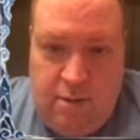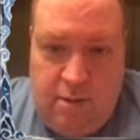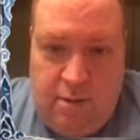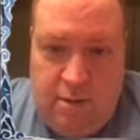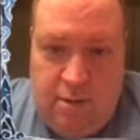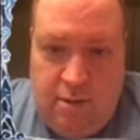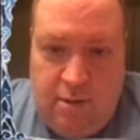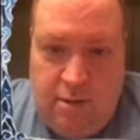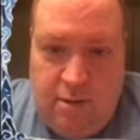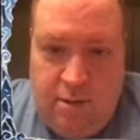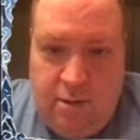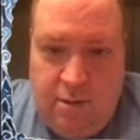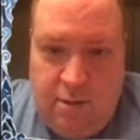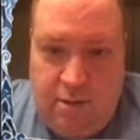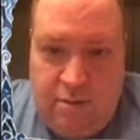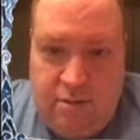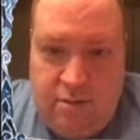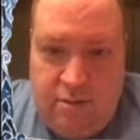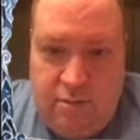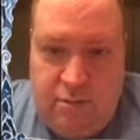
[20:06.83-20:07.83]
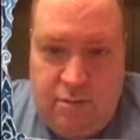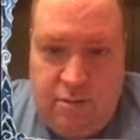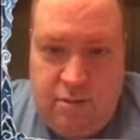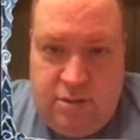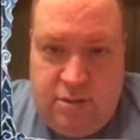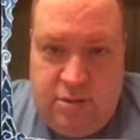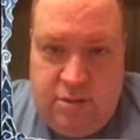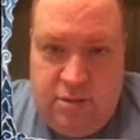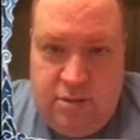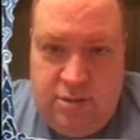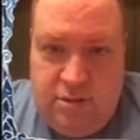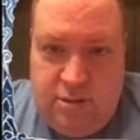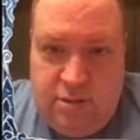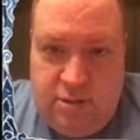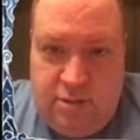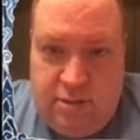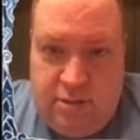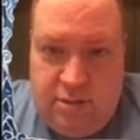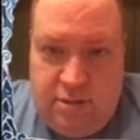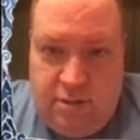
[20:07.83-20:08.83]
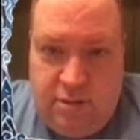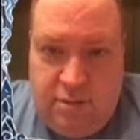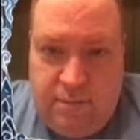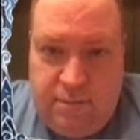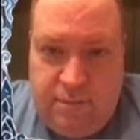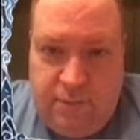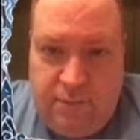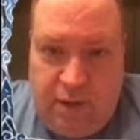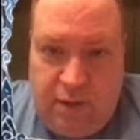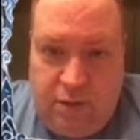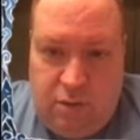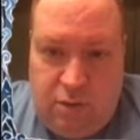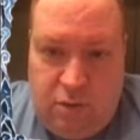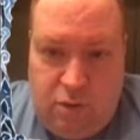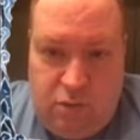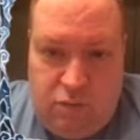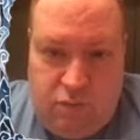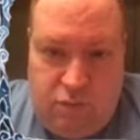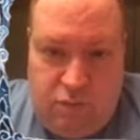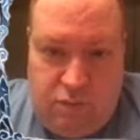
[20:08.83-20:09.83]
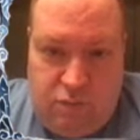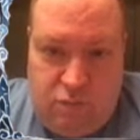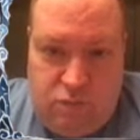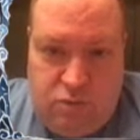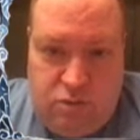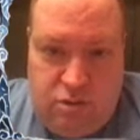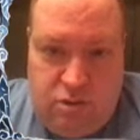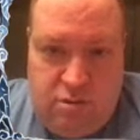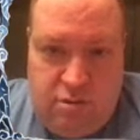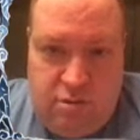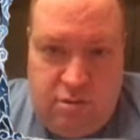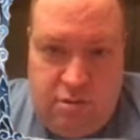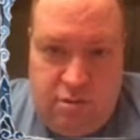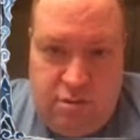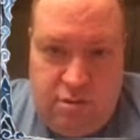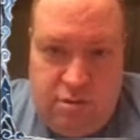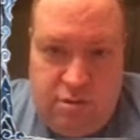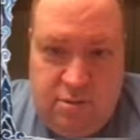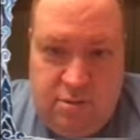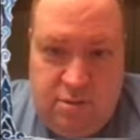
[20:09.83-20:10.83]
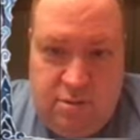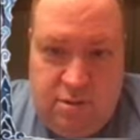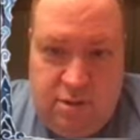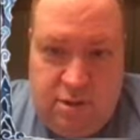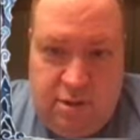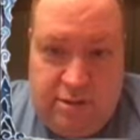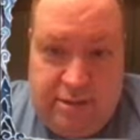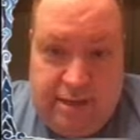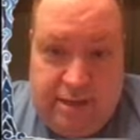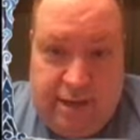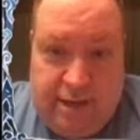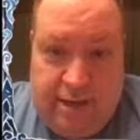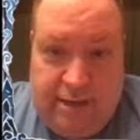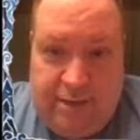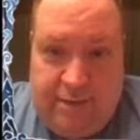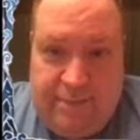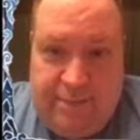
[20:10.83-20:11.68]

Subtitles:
So this is an Earth Fusion attack.